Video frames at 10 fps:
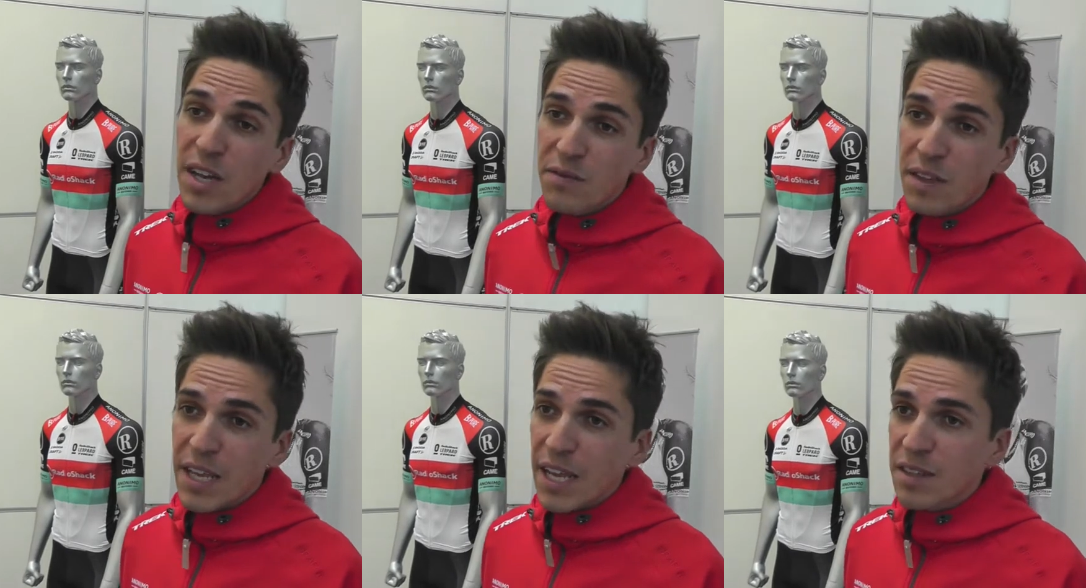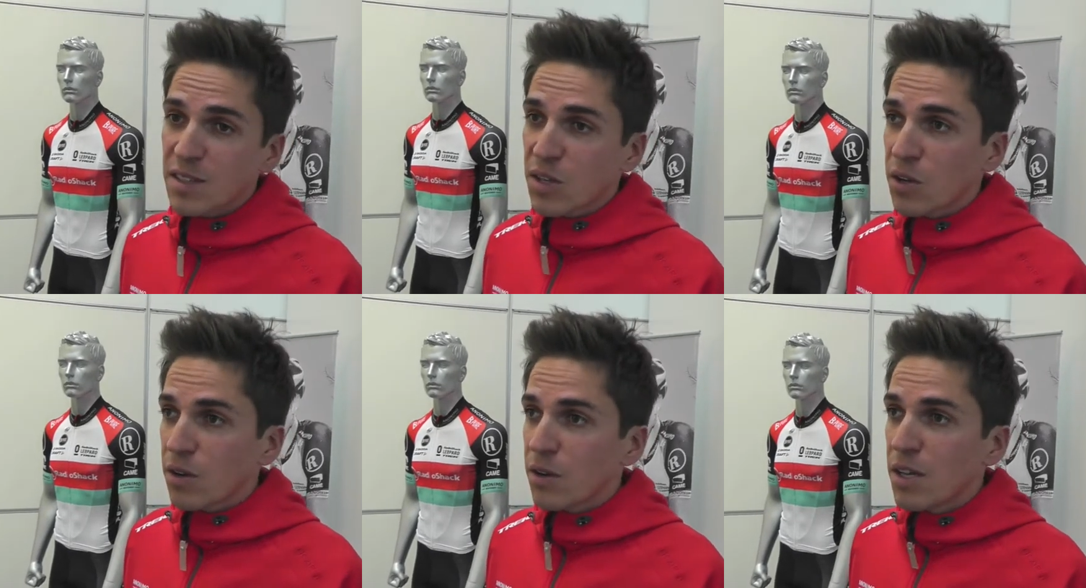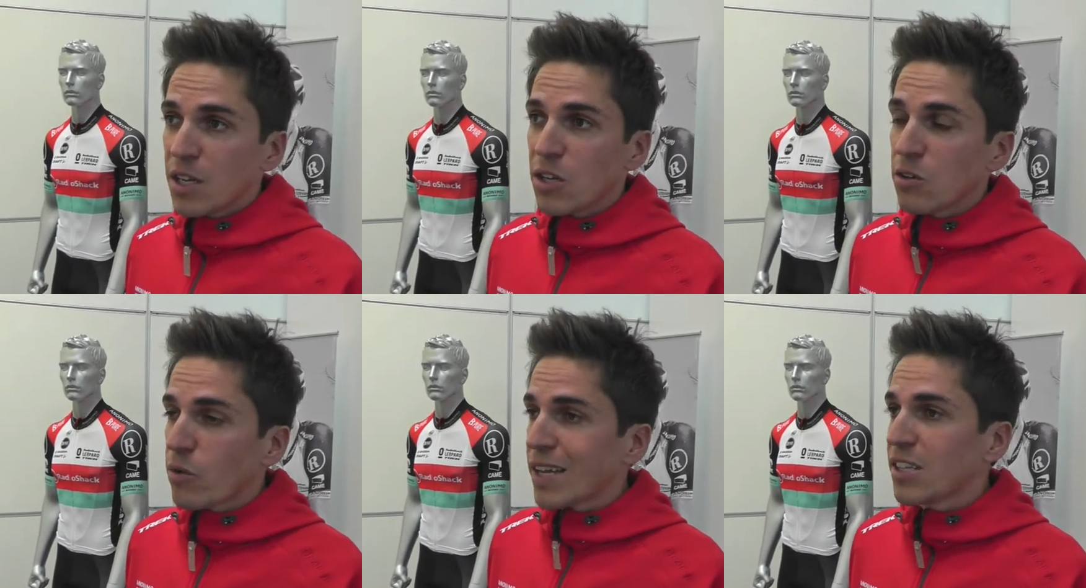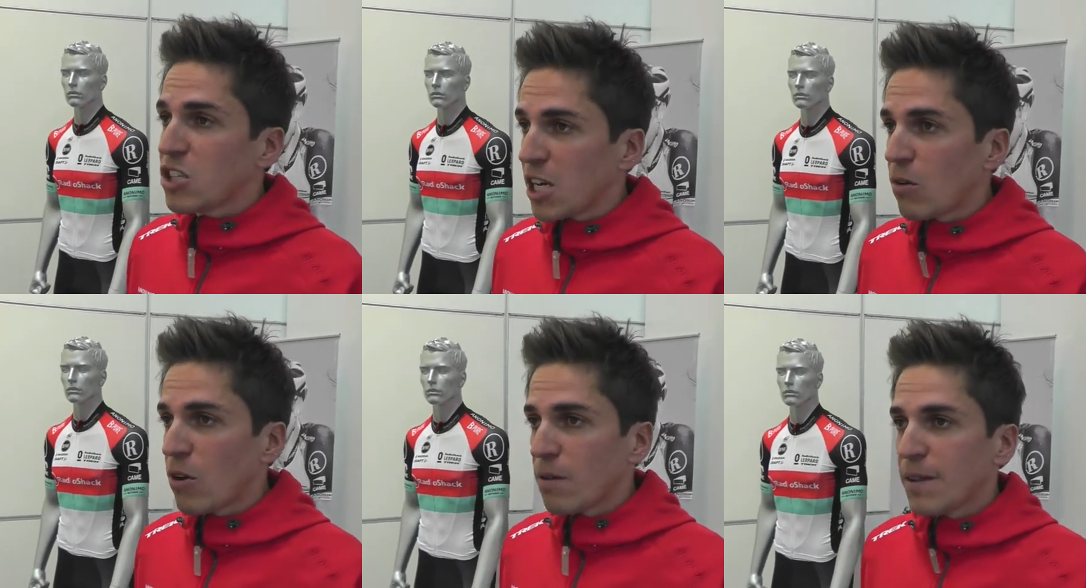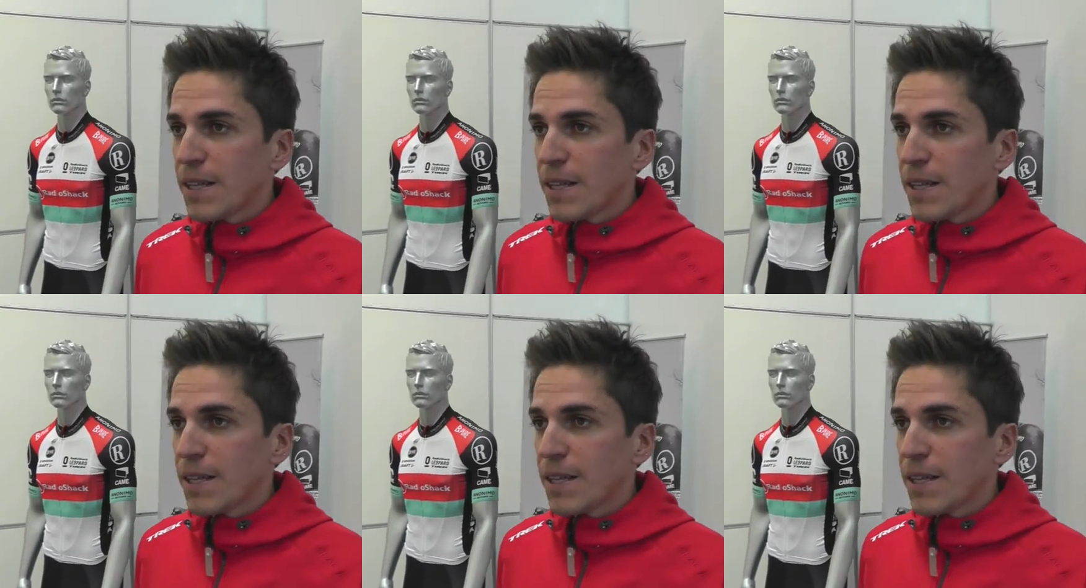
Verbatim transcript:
Speaker 1: after then, so couldn't ride the Giro.